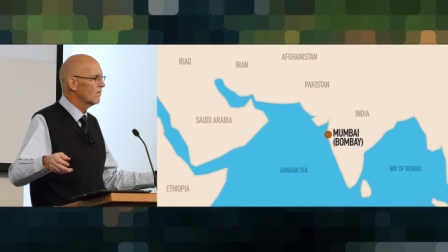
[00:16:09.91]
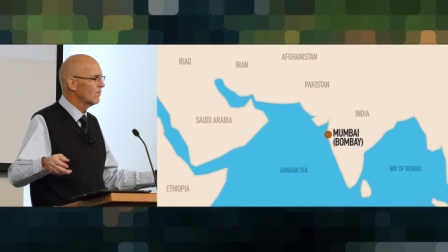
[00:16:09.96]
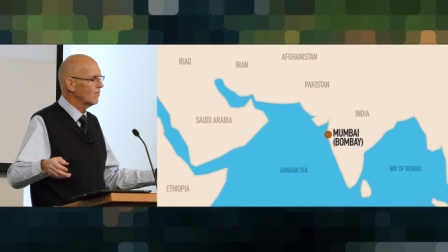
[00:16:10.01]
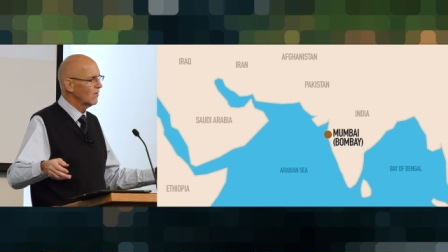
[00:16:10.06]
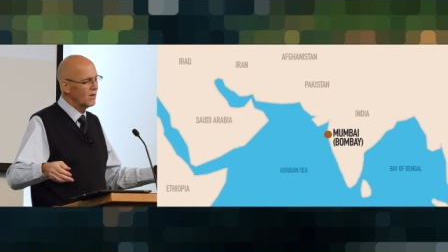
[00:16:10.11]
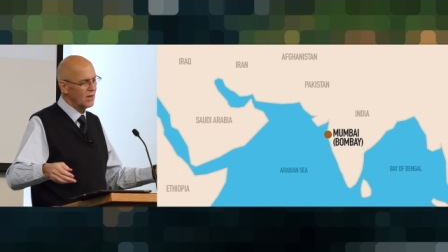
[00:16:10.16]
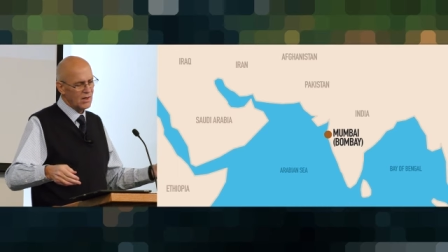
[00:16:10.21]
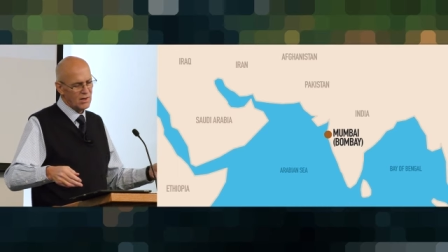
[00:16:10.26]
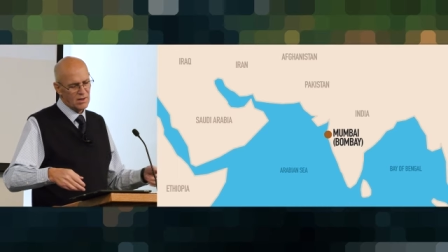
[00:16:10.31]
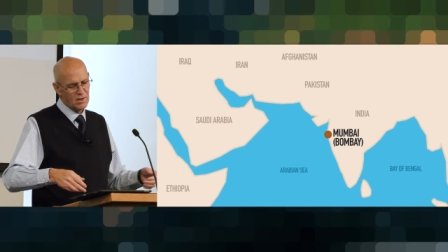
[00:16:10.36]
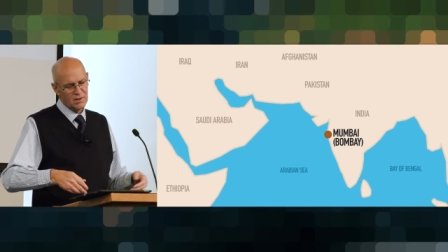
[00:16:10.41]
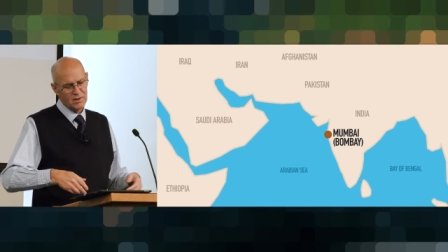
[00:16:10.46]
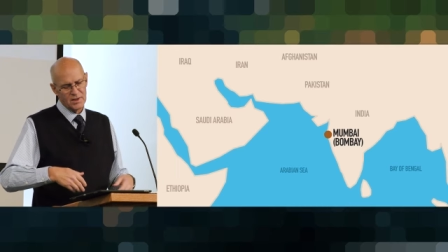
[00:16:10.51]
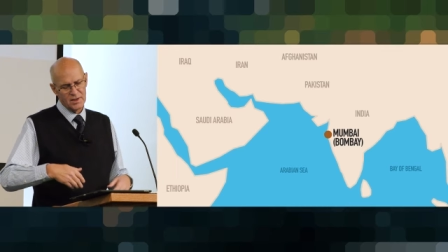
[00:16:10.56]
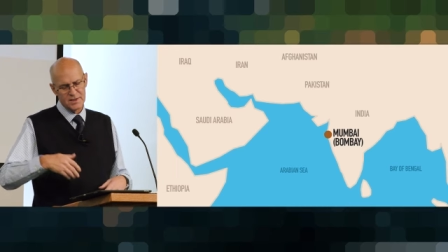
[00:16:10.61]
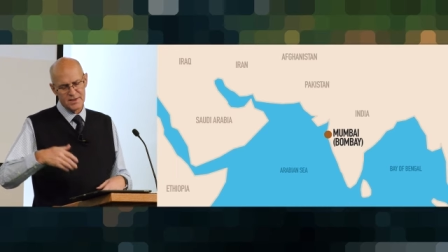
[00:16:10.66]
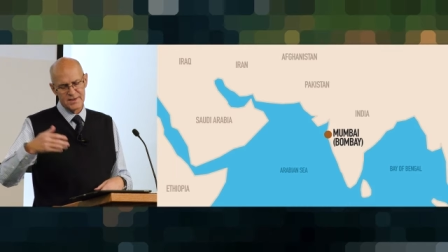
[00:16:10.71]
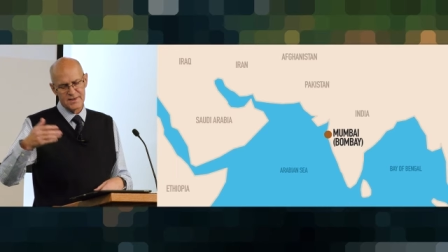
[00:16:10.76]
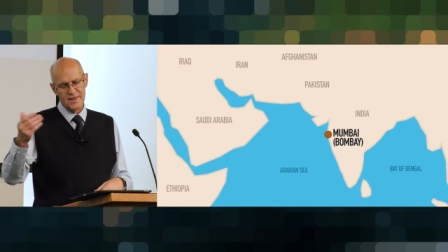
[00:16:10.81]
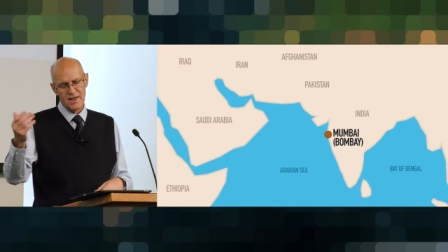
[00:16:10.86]
Well,
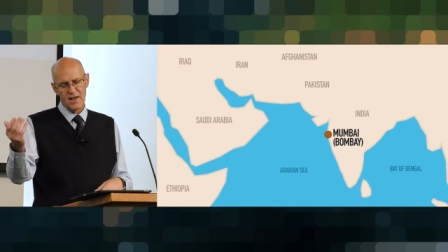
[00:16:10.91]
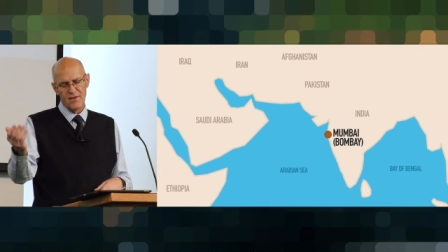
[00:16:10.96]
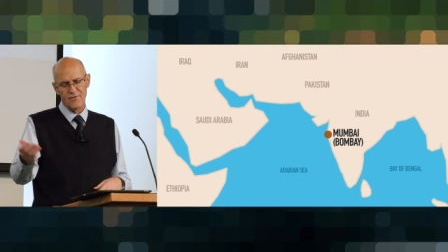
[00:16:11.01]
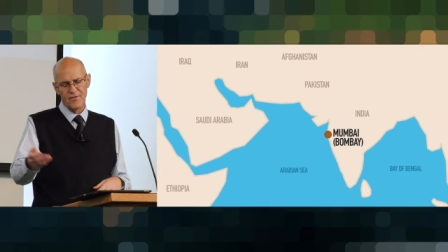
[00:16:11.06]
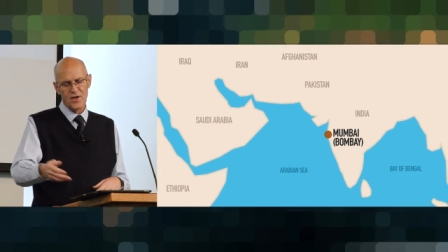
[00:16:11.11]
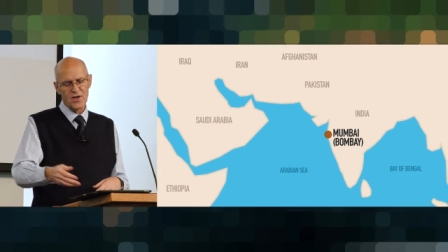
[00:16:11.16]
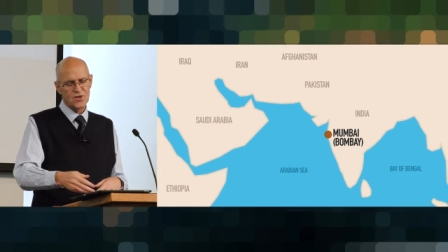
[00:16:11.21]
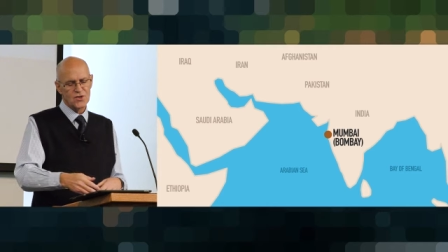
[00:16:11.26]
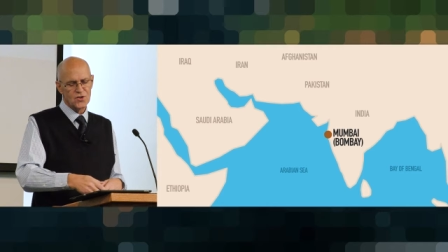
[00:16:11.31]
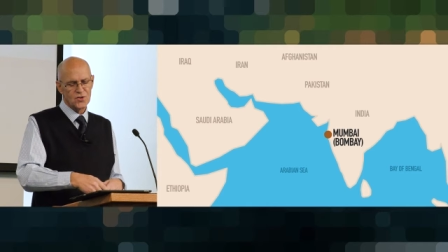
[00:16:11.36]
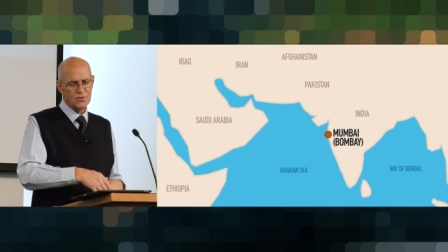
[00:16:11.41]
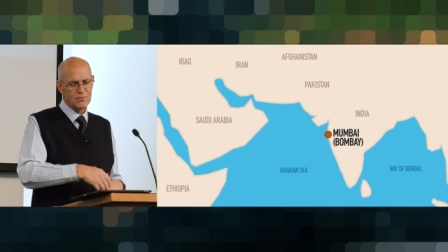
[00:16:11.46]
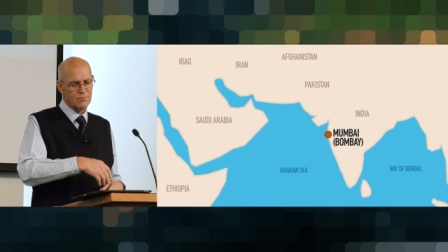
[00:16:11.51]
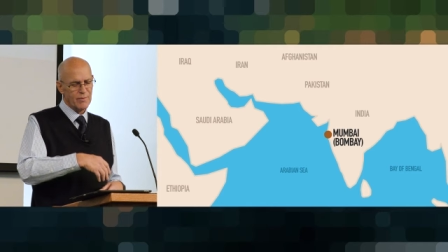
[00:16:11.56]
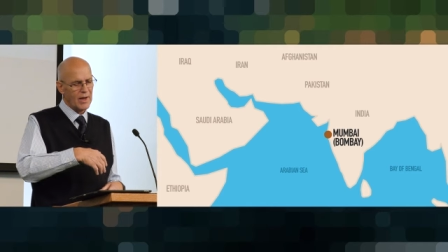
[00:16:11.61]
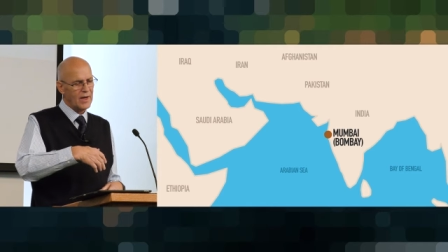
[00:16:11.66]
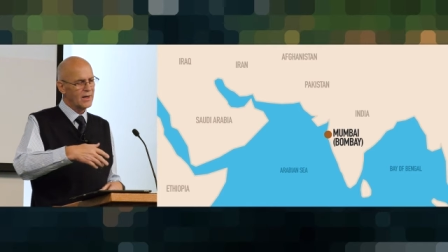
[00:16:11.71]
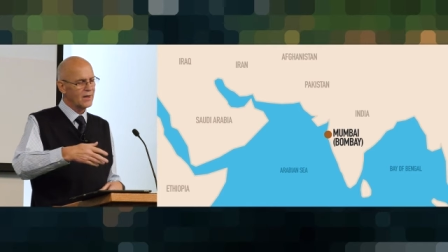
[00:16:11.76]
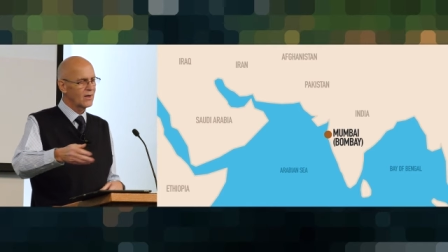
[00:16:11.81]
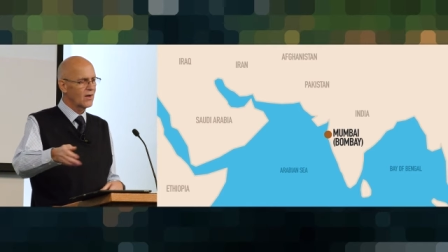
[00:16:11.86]
it's salvation
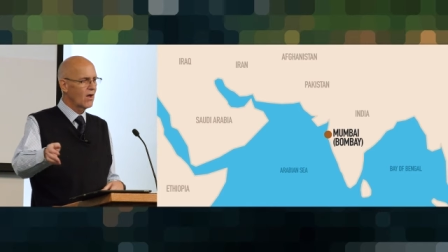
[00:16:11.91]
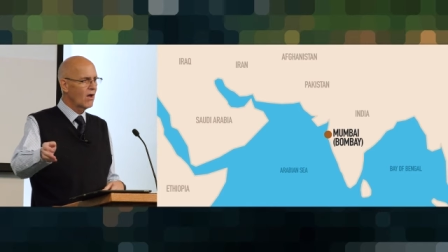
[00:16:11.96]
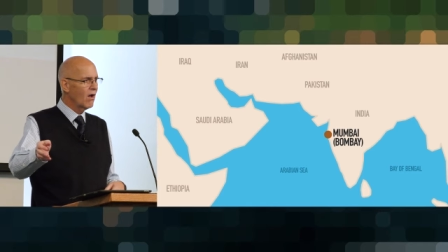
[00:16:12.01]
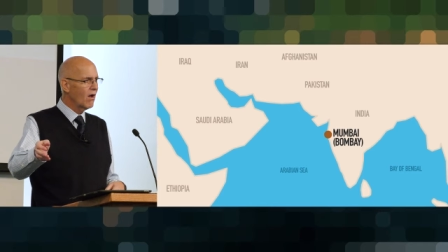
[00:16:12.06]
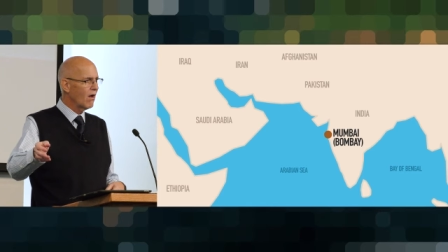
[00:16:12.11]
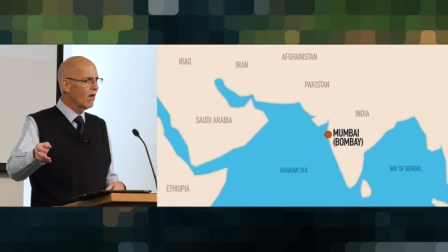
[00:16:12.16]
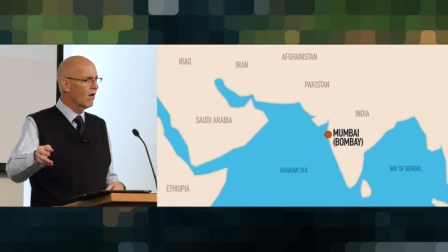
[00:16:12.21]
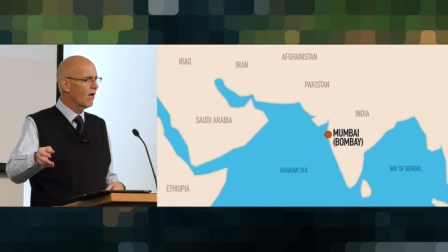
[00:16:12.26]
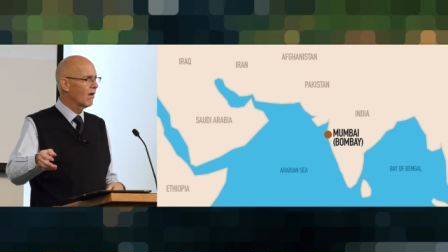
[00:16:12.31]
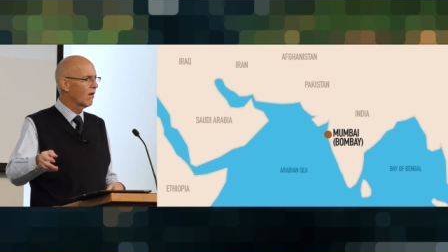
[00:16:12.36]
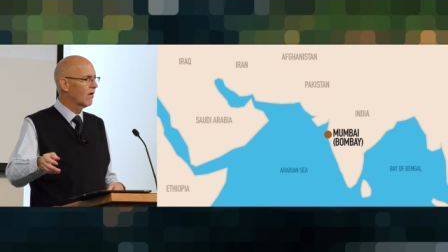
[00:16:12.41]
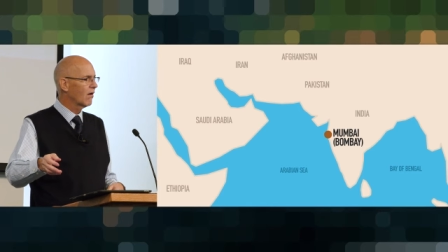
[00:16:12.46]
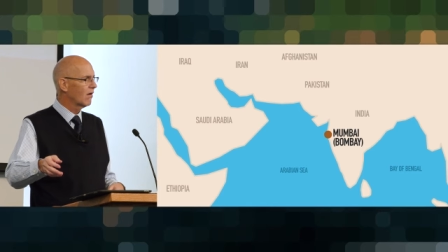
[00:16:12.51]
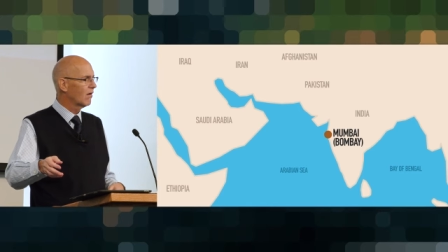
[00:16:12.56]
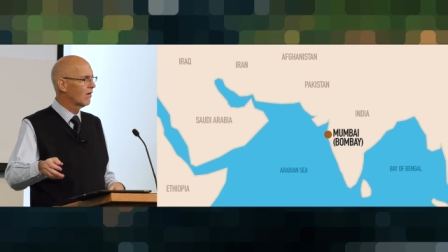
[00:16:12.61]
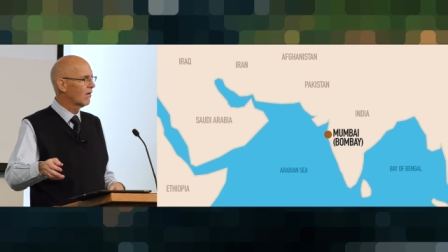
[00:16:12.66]
by law,